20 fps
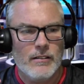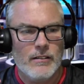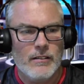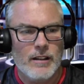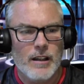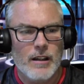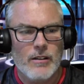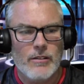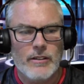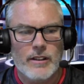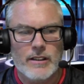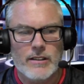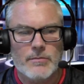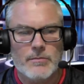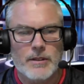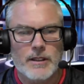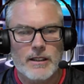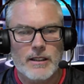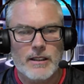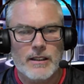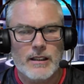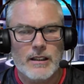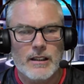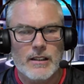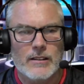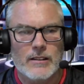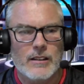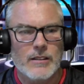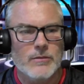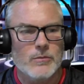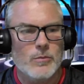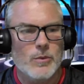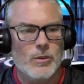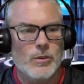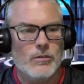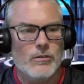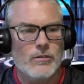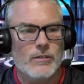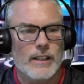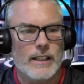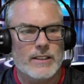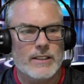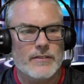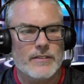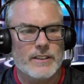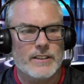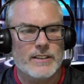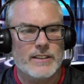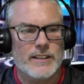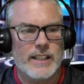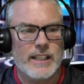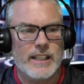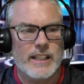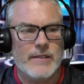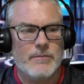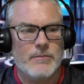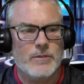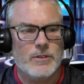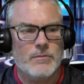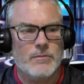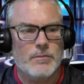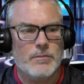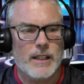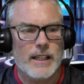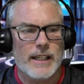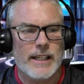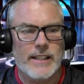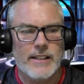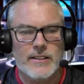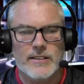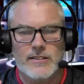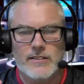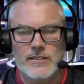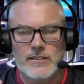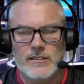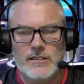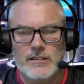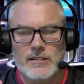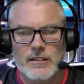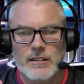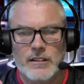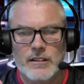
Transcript: no, that's I don't want. That's for teams, players.